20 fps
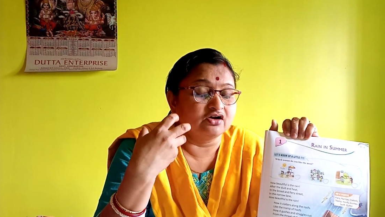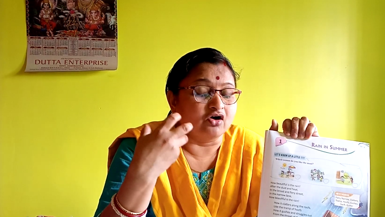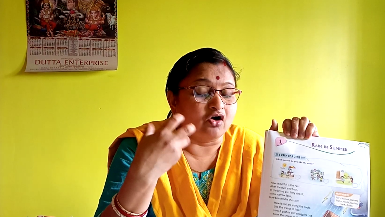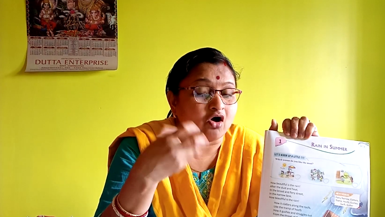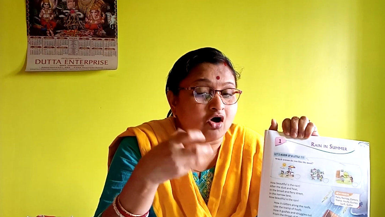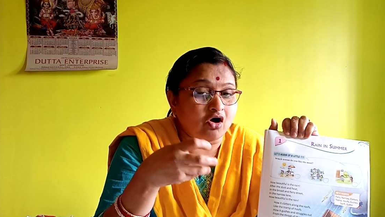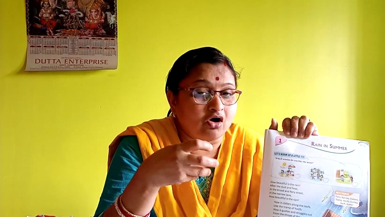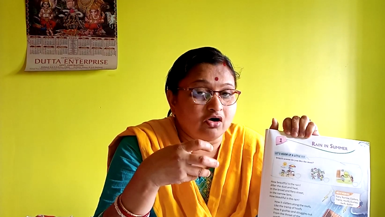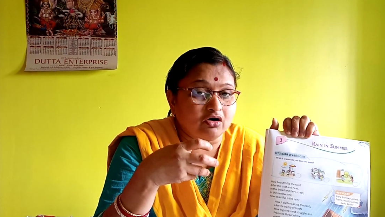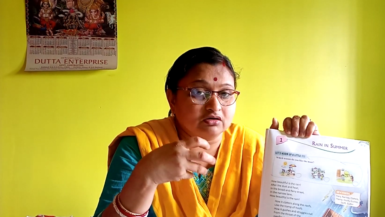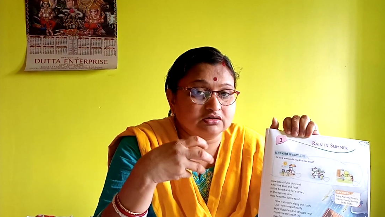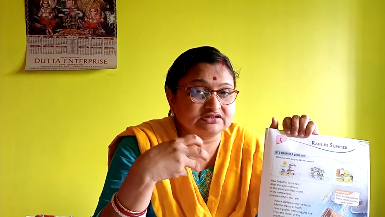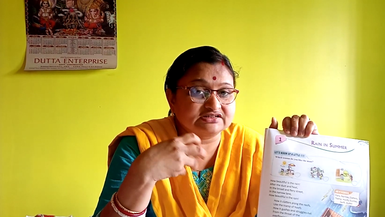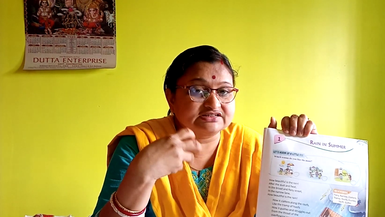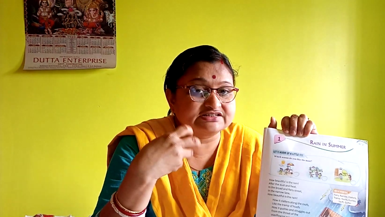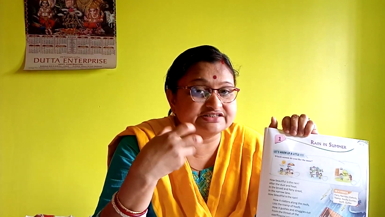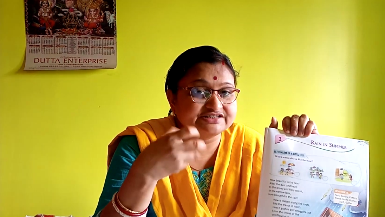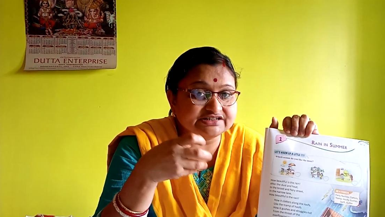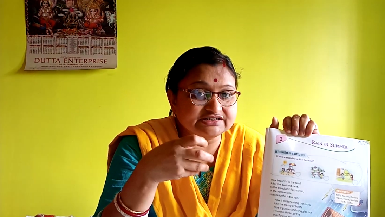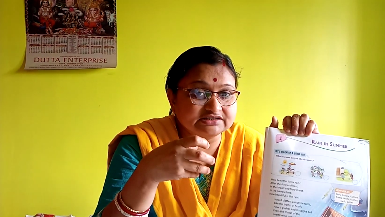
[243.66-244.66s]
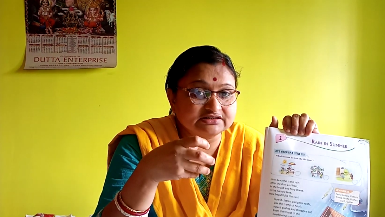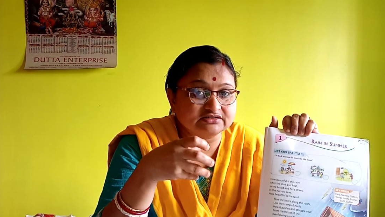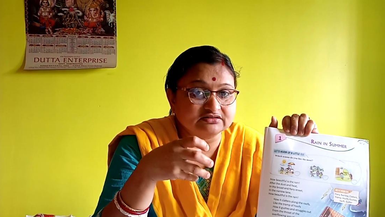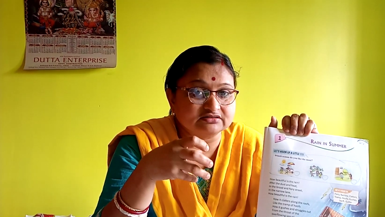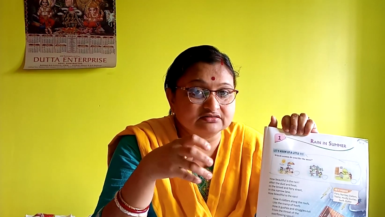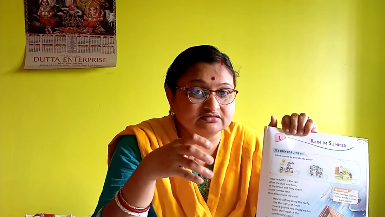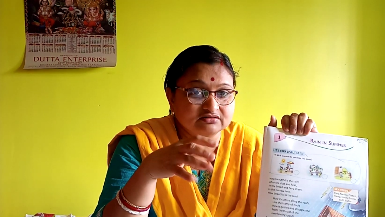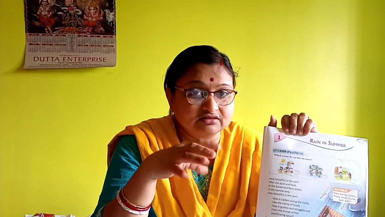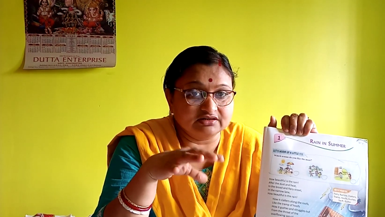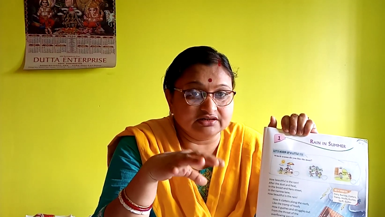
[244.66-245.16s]
ox,
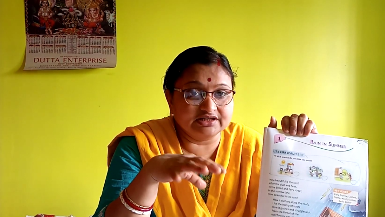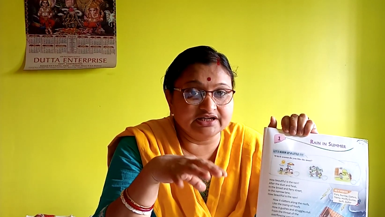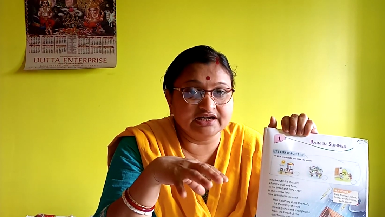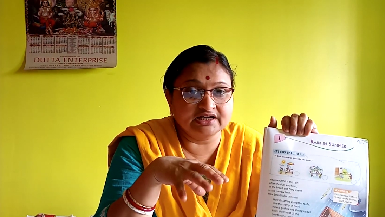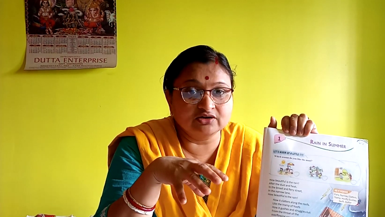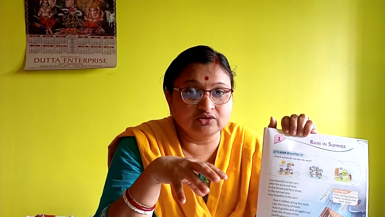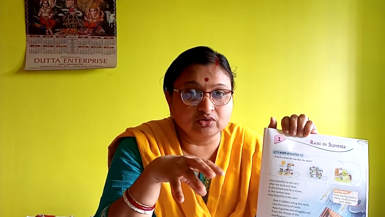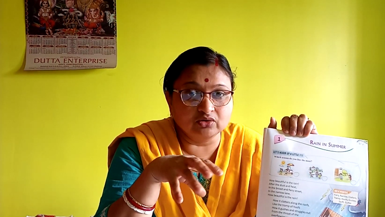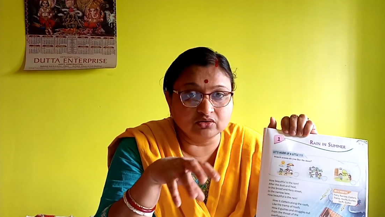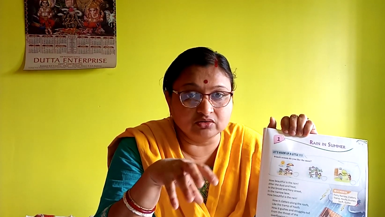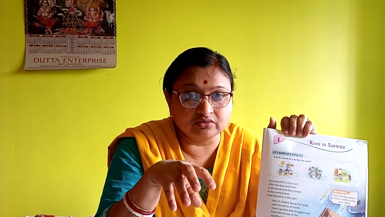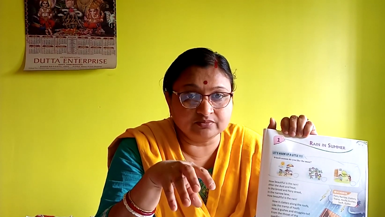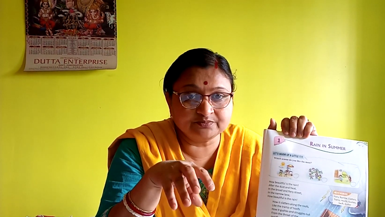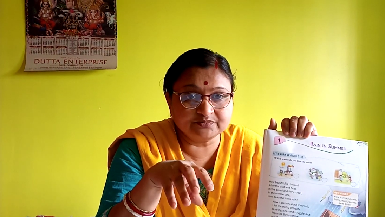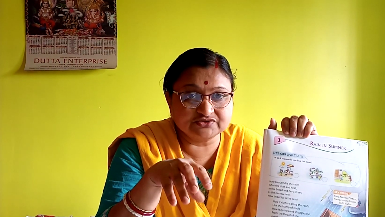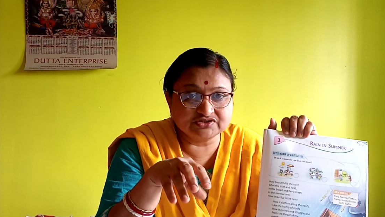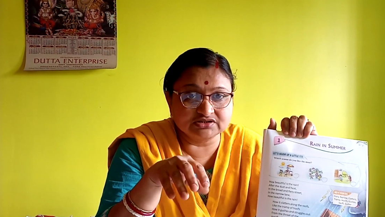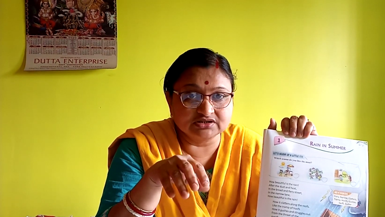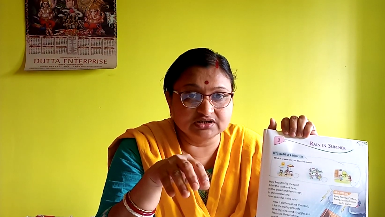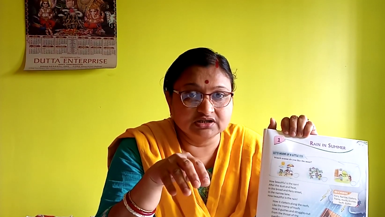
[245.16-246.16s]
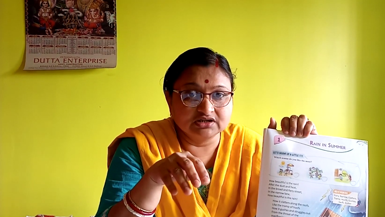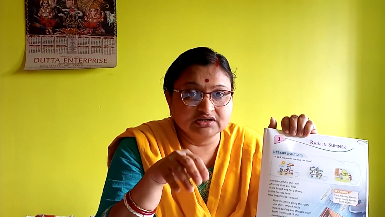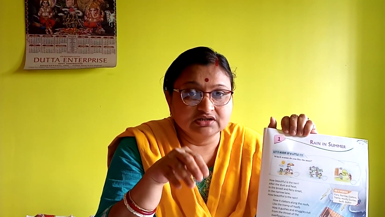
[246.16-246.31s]
deer. Their hoops